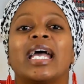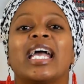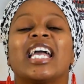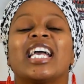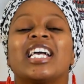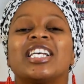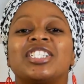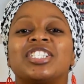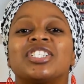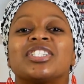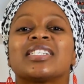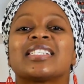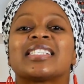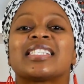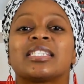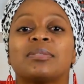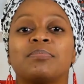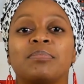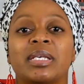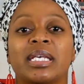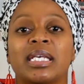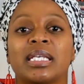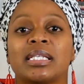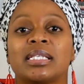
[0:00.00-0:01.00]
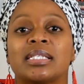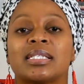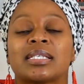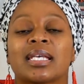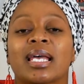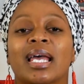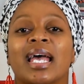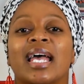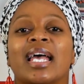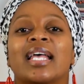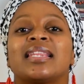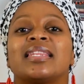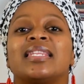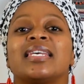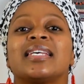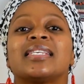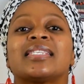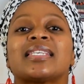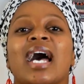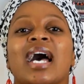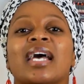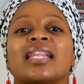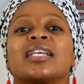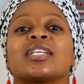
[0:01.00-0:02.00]
It just means these
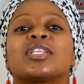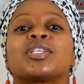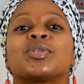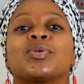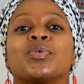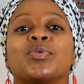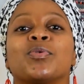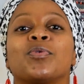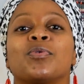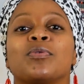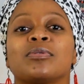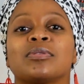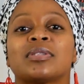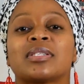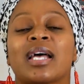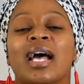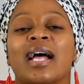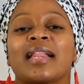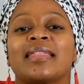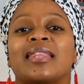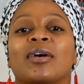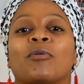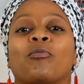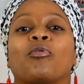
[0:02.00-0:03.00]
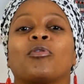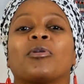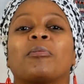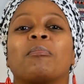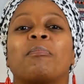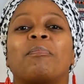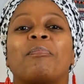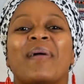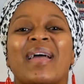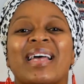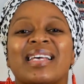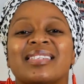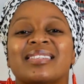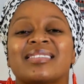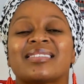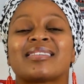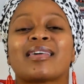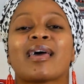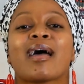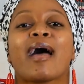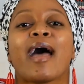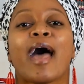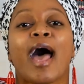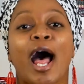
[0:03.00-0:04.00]
are the tools that will
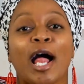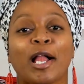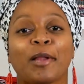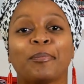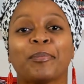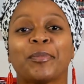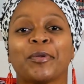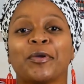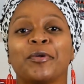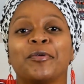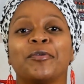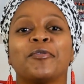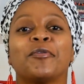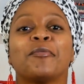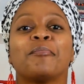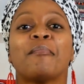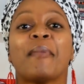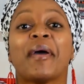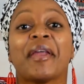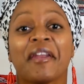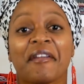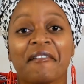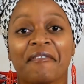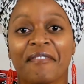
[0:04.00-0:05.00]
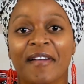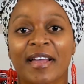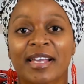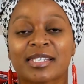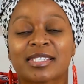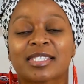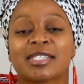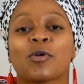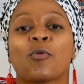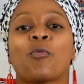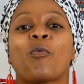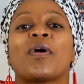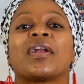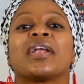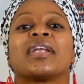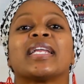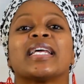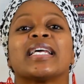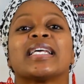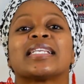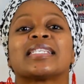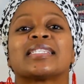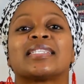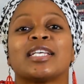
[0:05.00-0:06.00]
best help you manifest what it
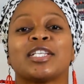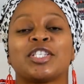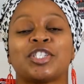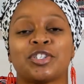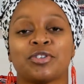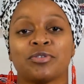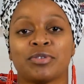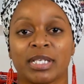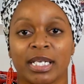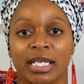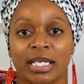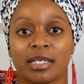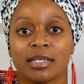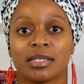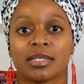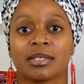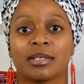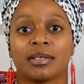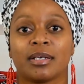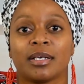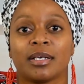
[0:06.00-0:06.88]
is that you need.